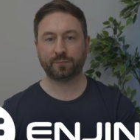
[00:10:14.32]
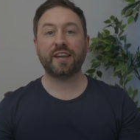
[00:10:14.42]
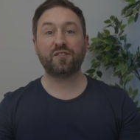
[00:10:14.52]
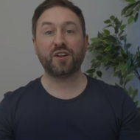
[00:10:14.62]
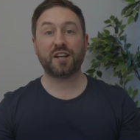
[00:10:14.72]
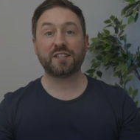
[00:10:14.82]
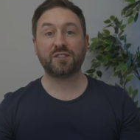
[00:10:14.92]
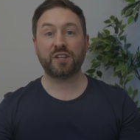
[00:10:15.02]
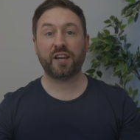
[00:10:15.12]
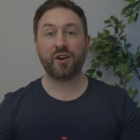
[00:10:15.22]
If you like this
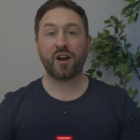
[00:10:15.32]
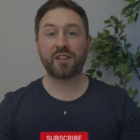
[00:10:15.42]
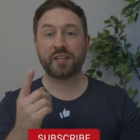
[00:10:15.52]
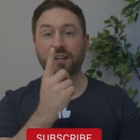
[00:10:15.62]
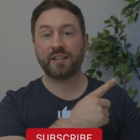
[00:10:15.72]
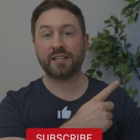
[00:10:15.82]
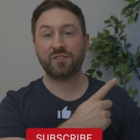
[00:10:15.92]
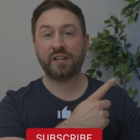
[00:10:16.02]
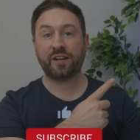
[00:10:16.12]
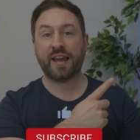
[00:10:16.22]
video, I think you'll like this
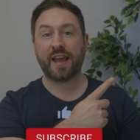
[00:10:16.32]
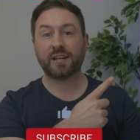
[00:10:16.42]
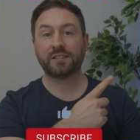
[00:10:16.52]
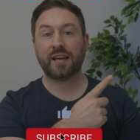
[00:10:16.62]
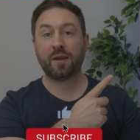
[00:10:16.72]
video next,